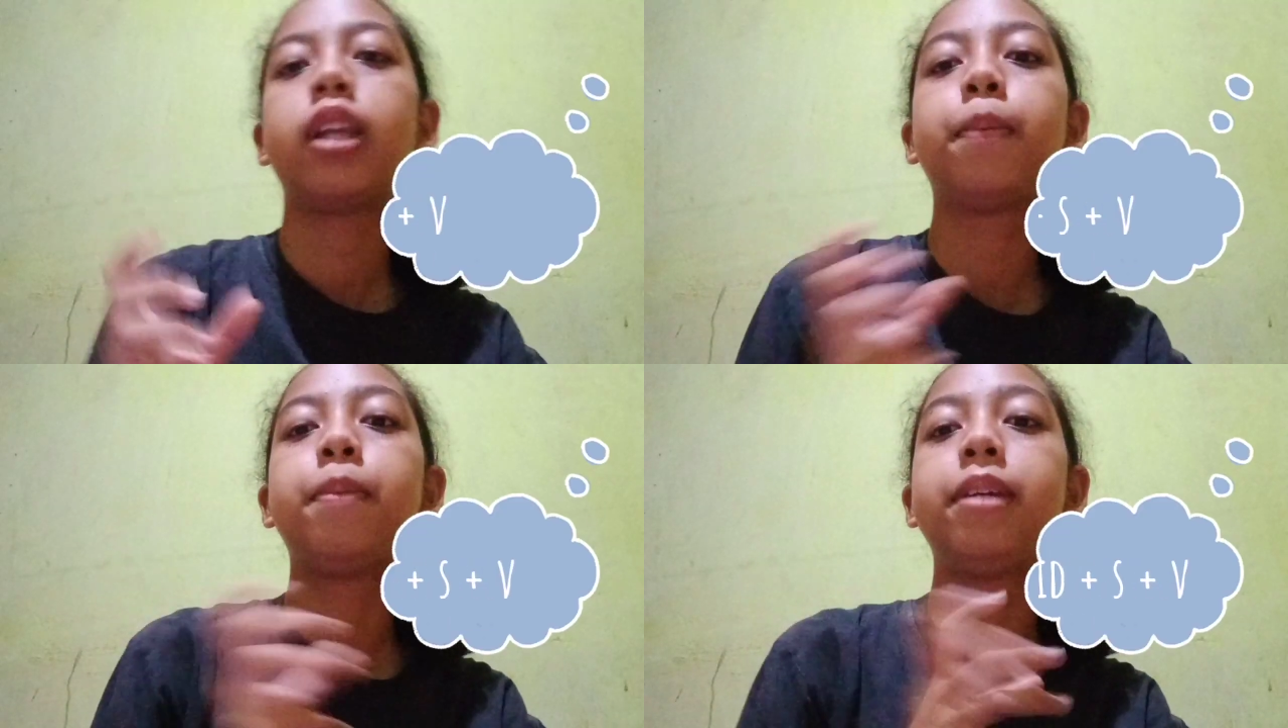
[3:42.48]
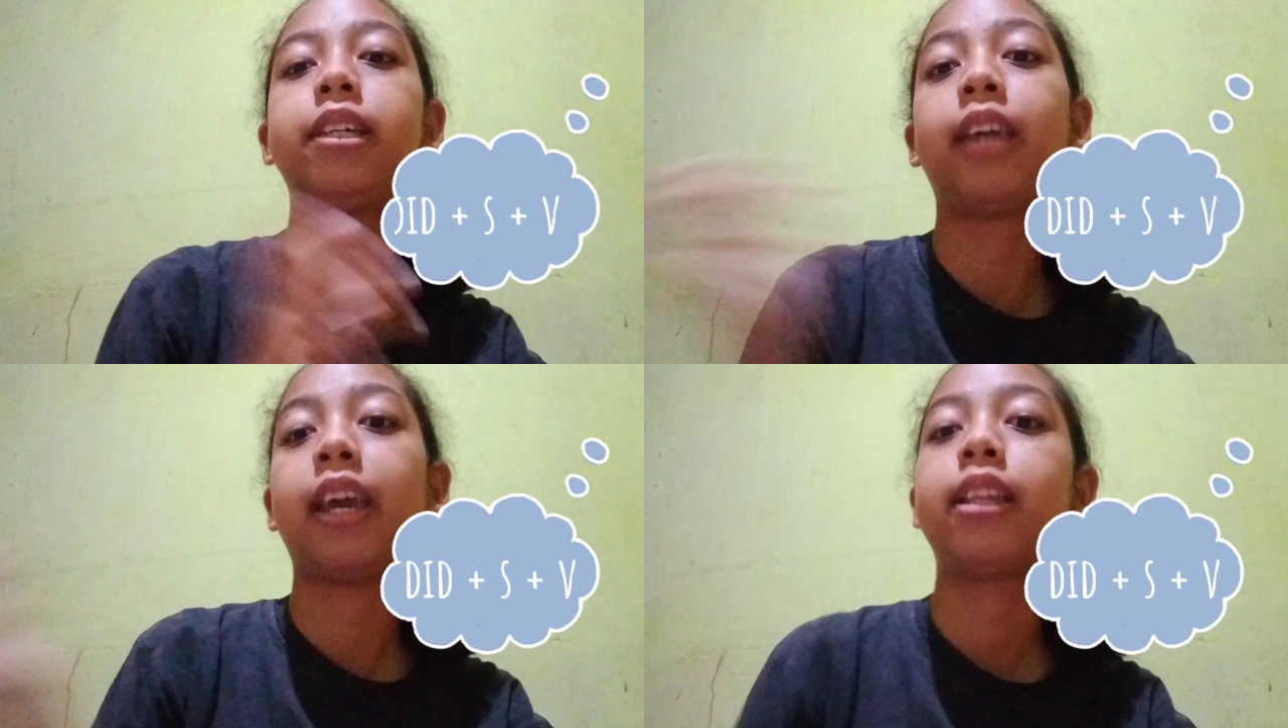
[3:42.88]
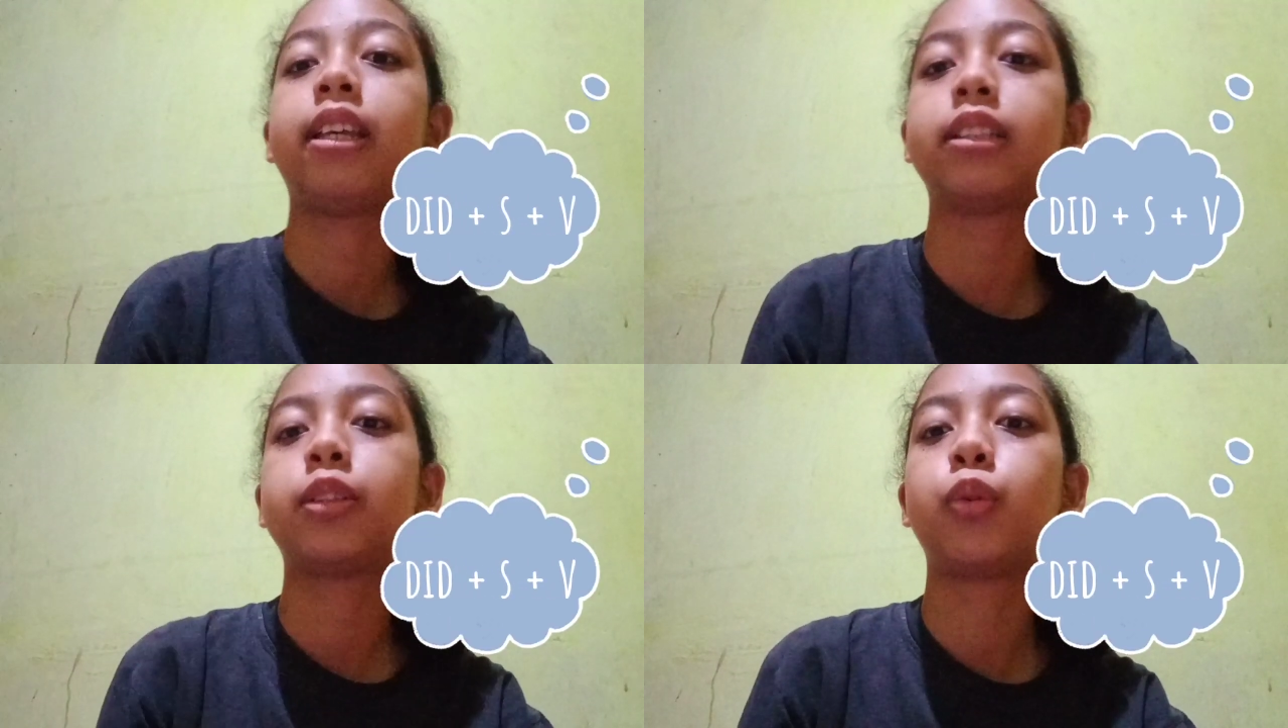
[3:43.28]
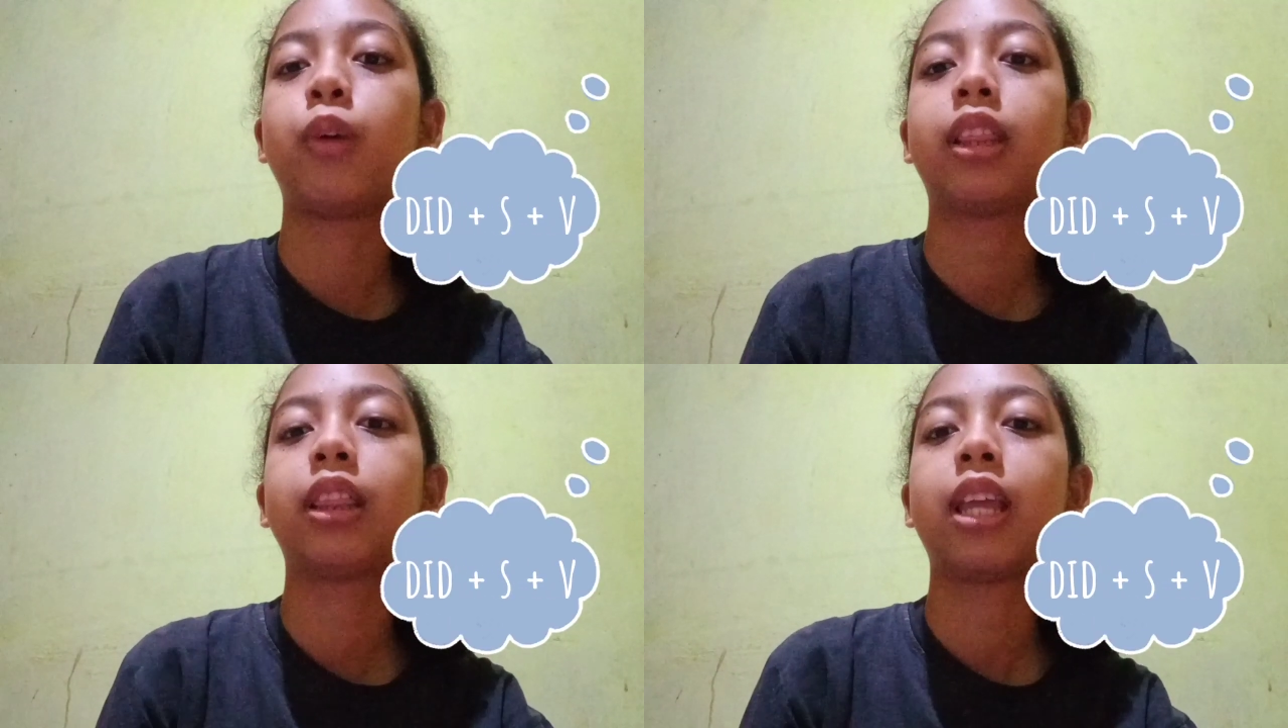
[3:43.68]
the beginning is with
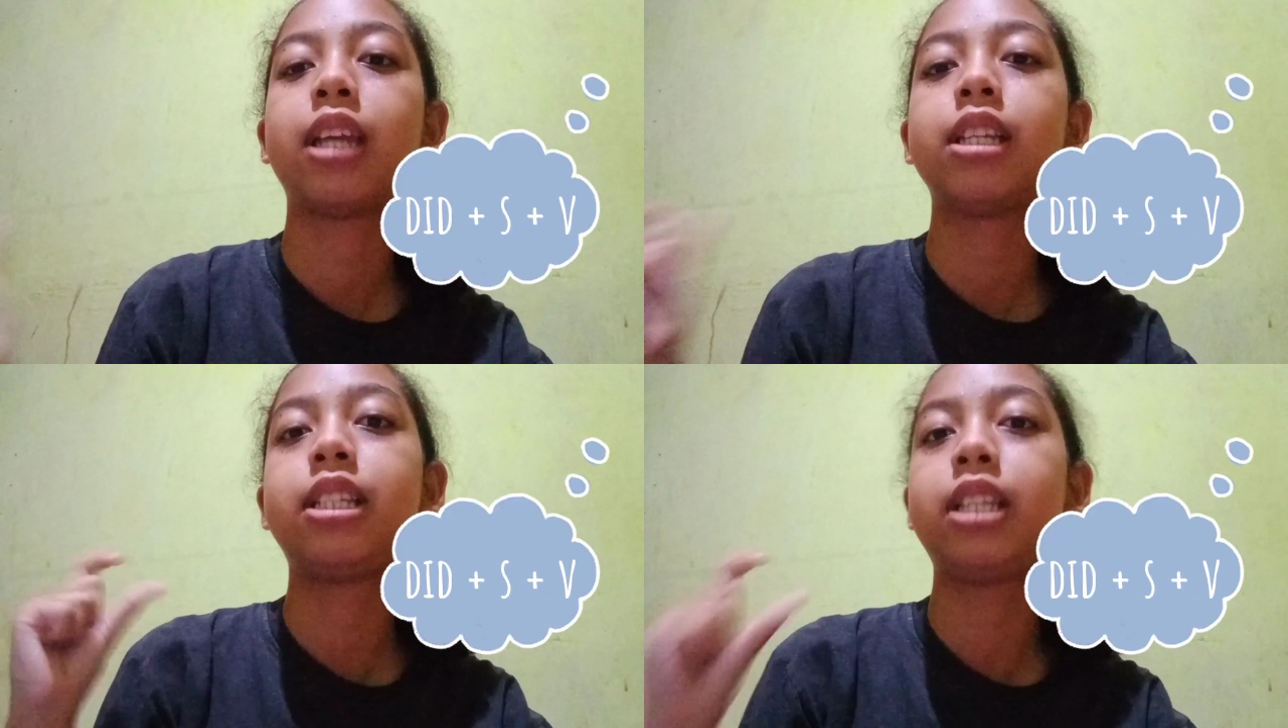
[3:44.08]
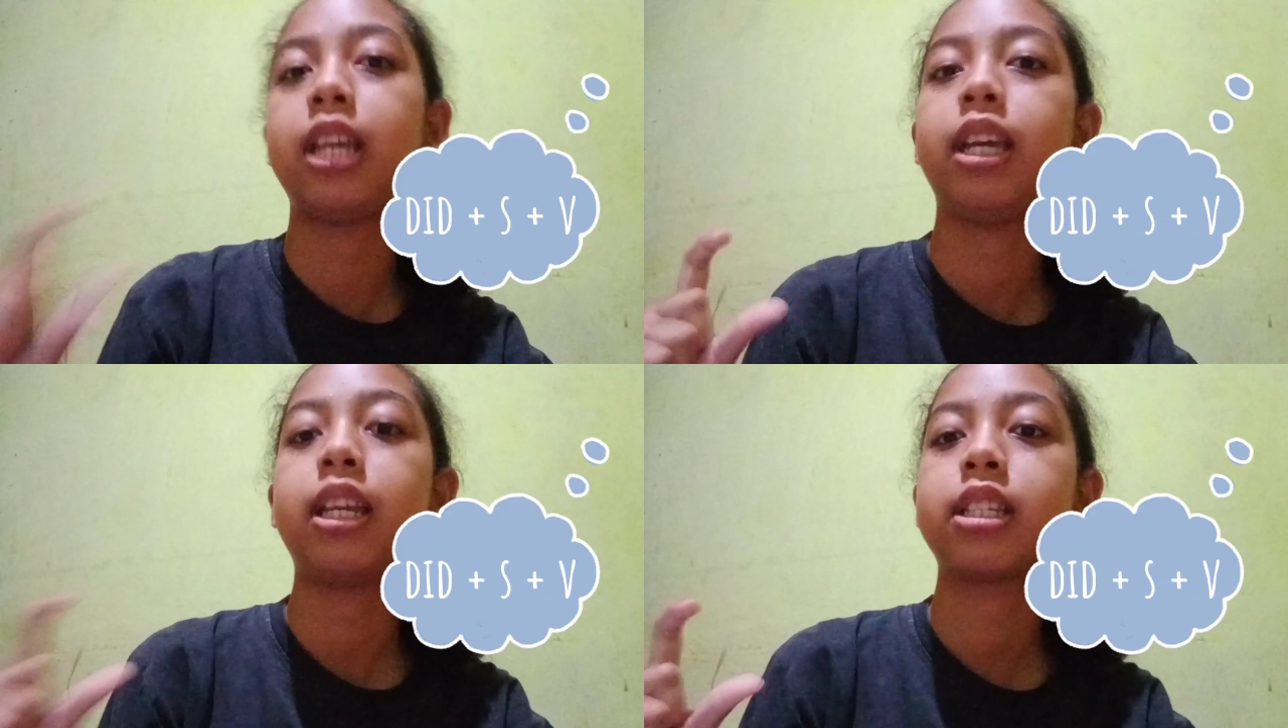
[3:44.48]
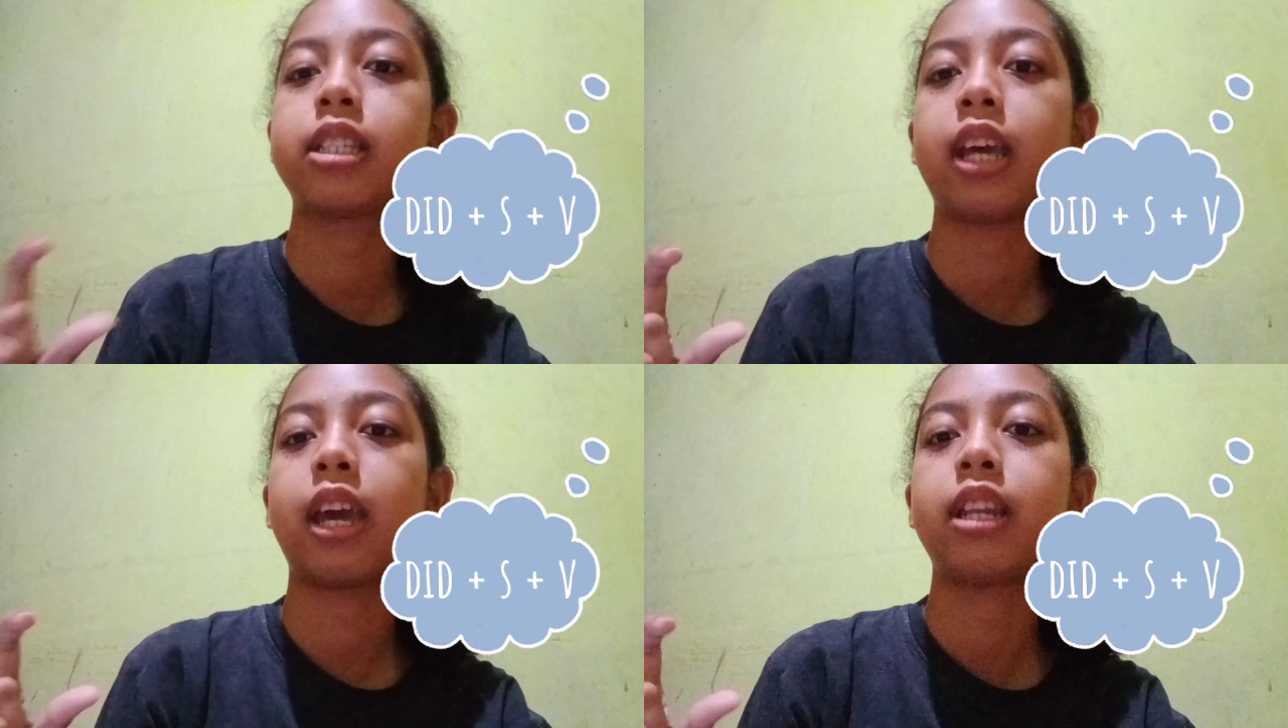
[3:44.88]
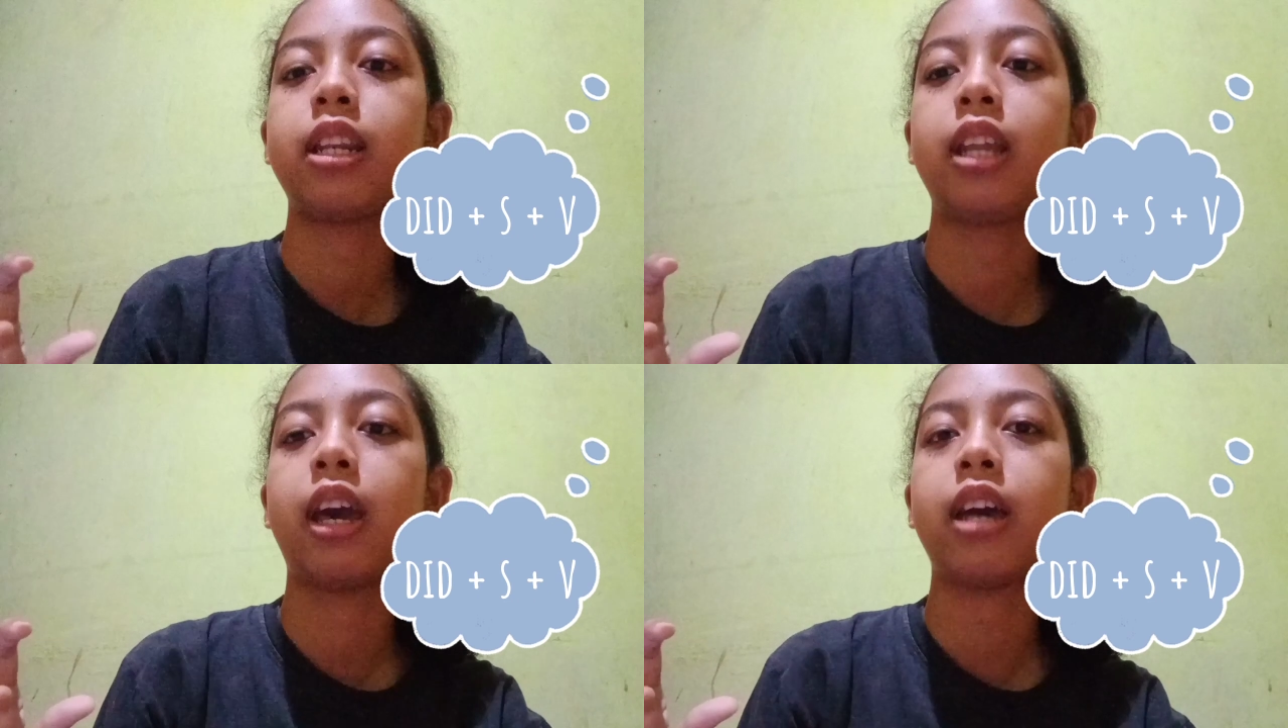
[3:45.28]
did and
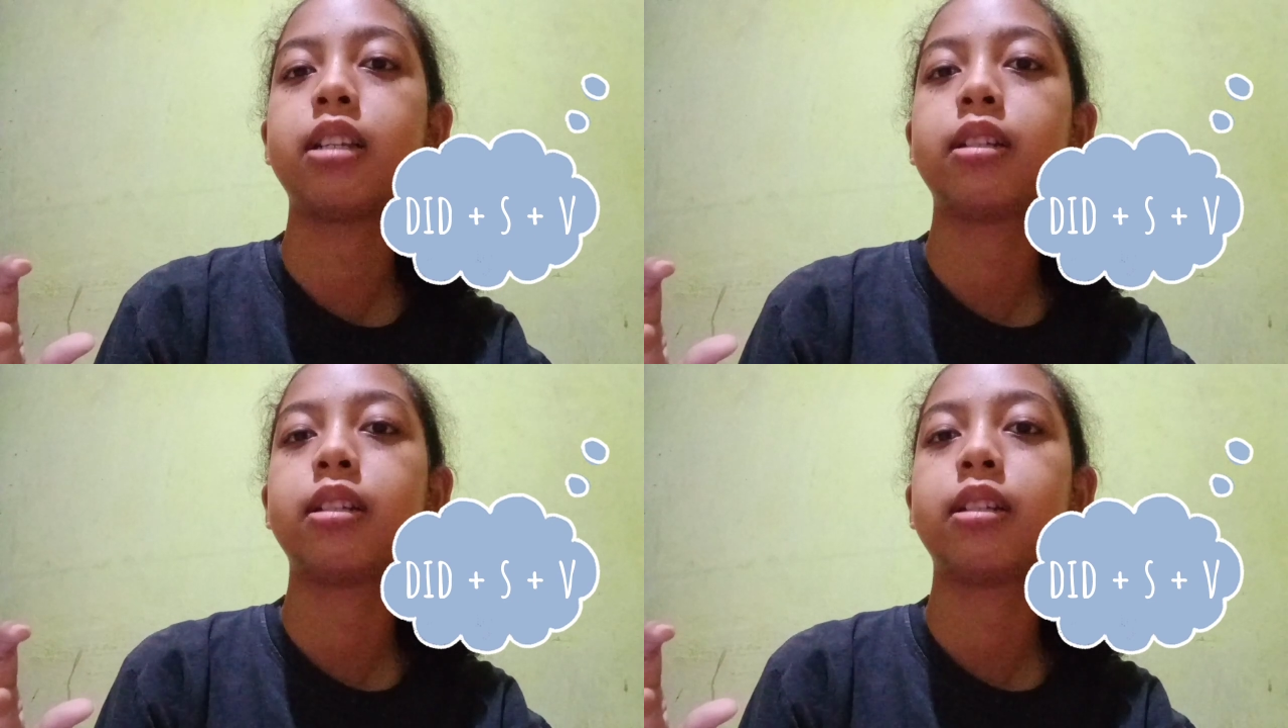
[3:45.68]
then